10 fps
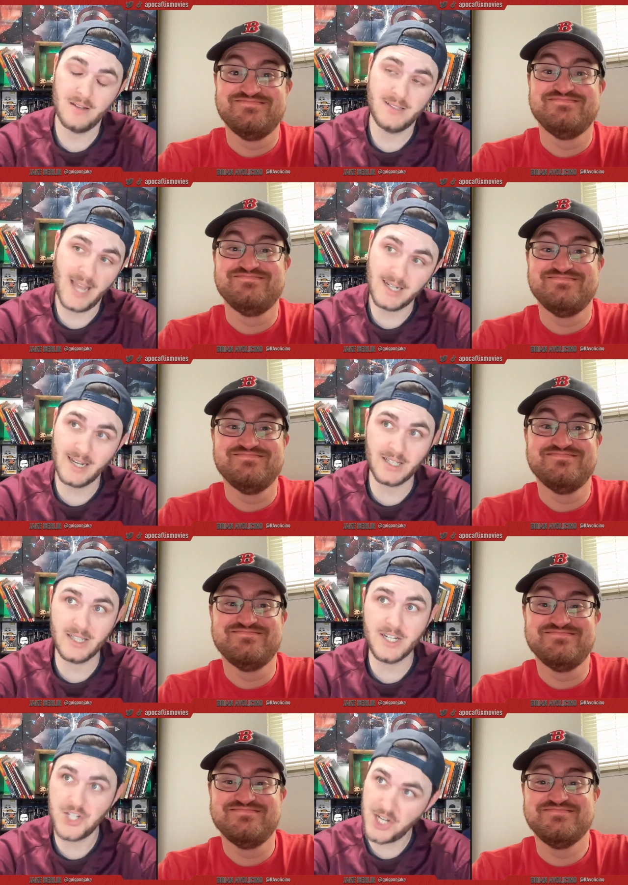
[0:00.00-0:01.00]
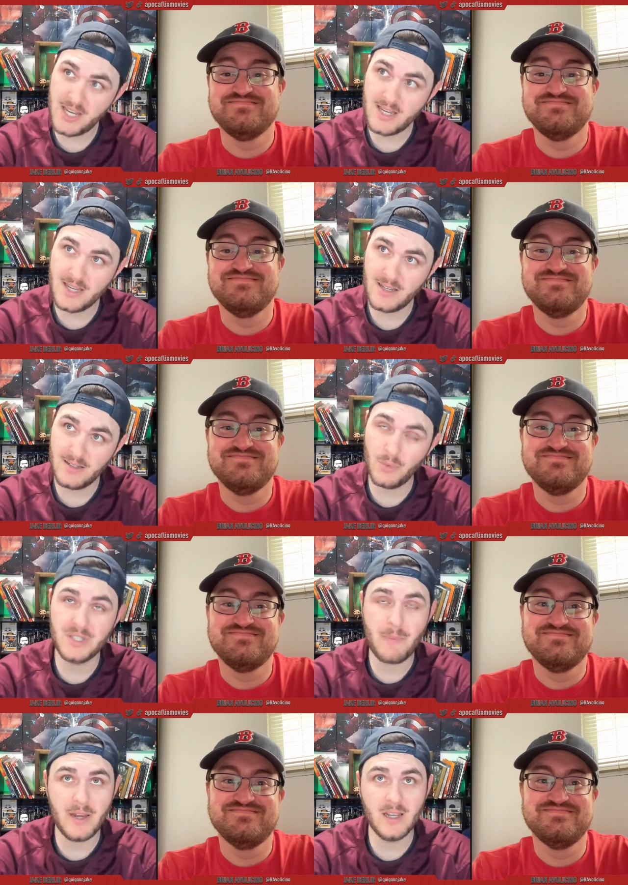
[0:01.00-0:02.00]
Speaker 1: technically
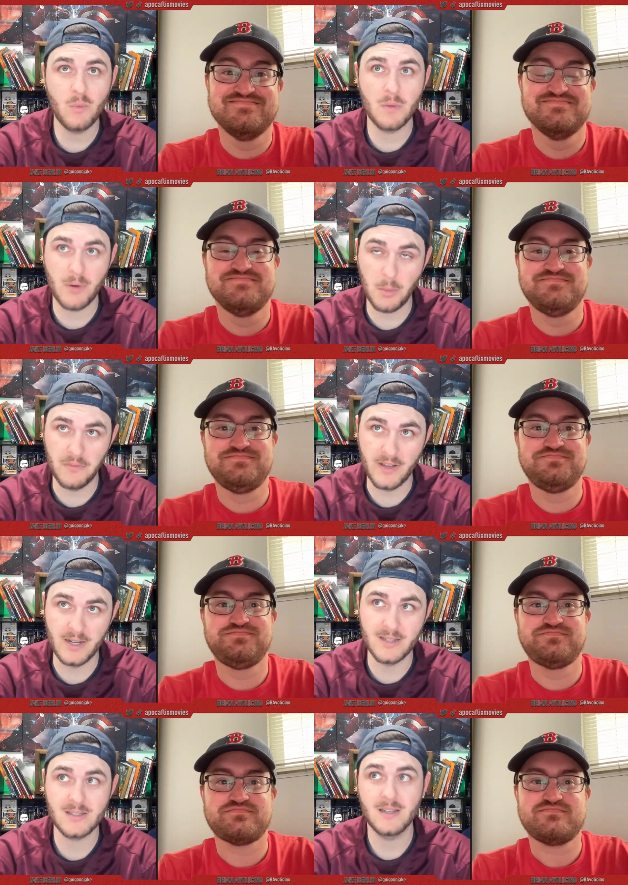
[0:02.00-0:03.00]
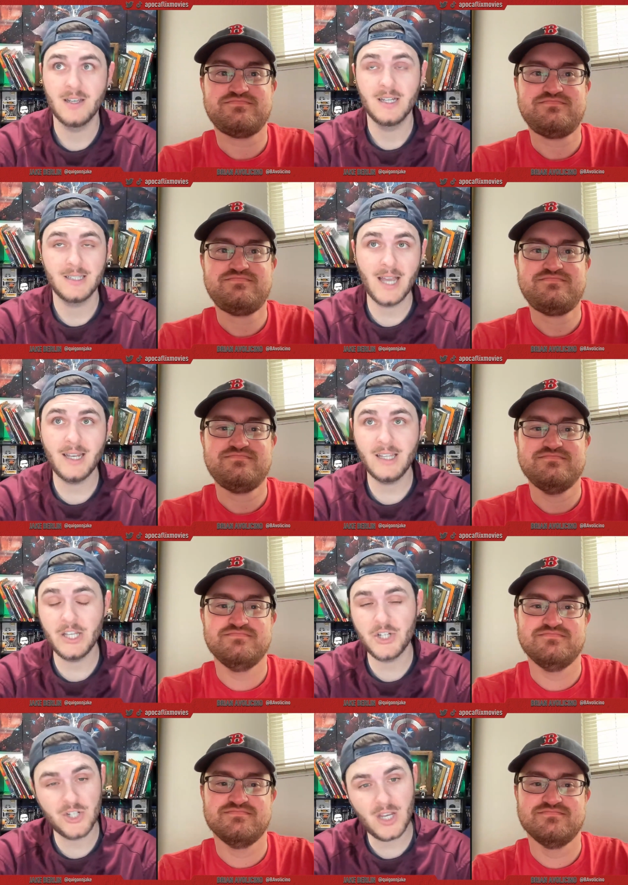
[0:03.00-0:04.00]
depending on where Boba Fett is,
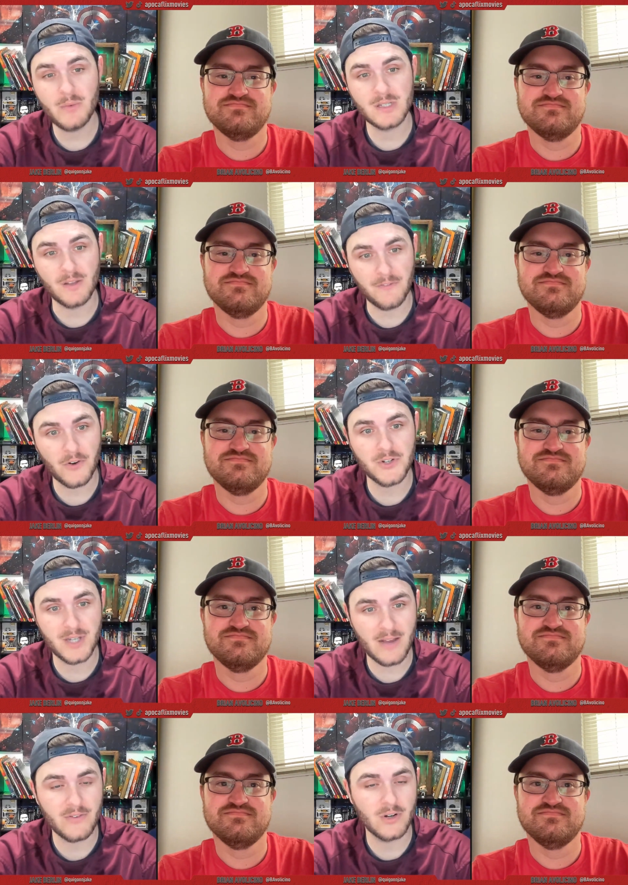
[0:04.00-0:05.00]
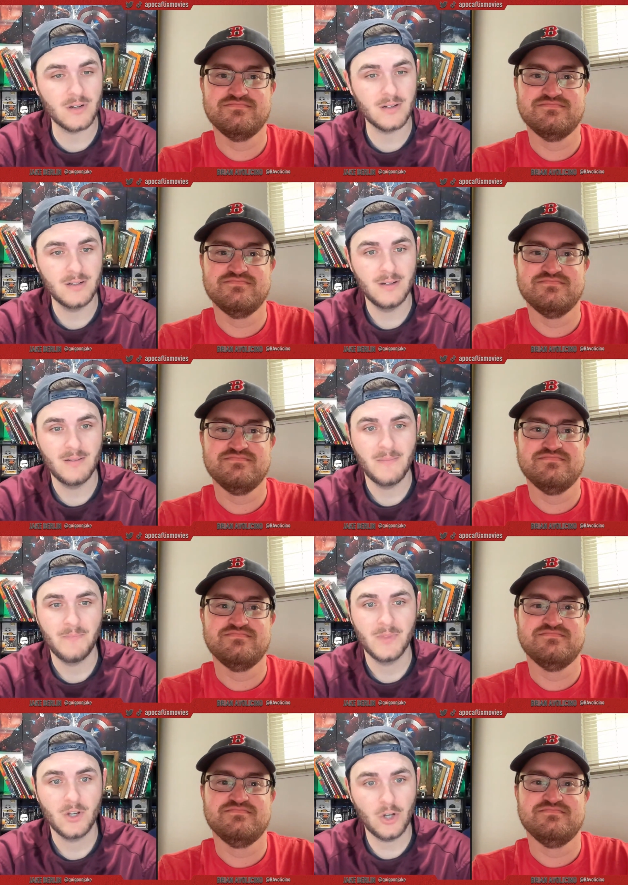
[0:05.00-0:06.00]
technically she was the first ever
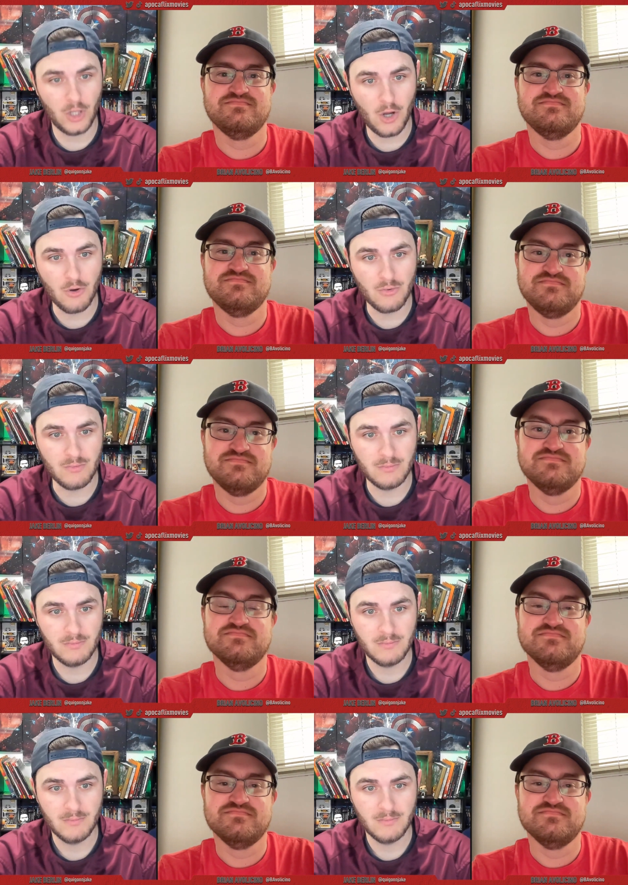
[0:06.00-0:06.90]
clone